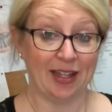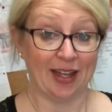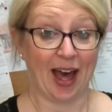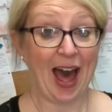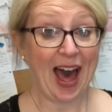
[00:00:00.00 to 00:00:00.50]

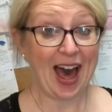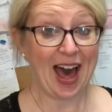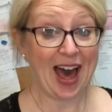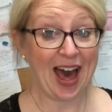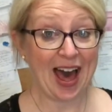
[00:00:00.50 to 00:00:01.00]

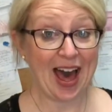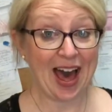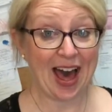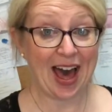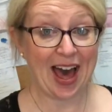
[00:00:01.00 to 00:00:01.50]

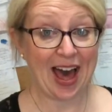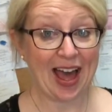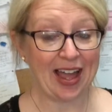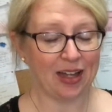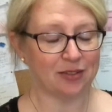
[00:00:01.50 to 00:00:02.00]

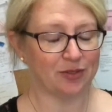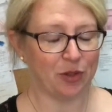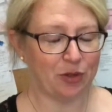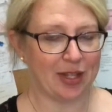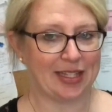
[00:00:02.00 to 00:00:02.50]
high.
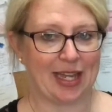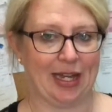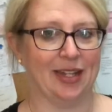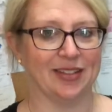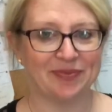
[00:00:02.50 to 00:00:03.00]
Oh, that's
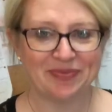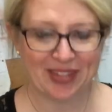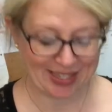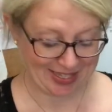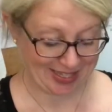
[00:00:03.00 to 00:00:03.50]
high.
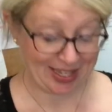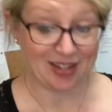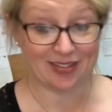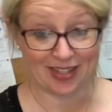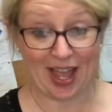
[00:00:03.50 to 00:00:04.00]

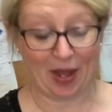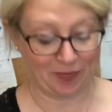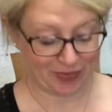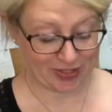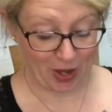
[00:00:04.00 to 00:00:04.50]
Yeah,
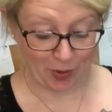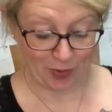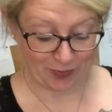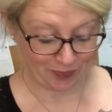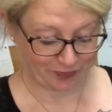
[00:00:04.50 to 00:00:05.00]

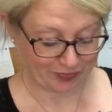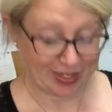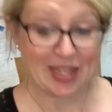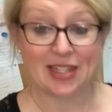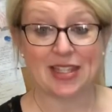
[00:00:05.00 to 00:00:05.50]
so
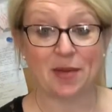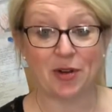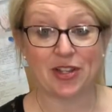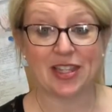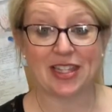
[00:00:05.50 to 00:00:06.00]
some
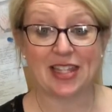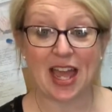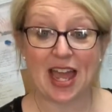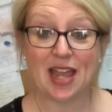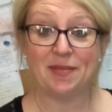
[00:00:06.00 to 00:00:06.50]
are the
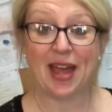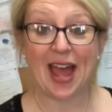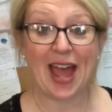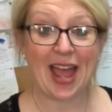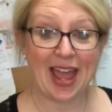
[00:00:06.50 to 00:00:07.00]
same
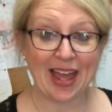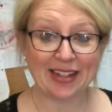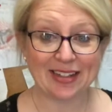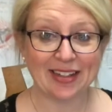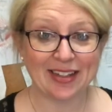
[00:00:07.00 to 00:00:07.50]

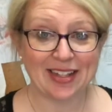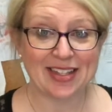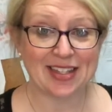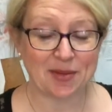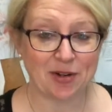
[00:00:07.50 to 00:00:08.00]
and
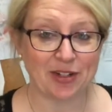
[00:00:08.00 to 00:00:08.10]
some are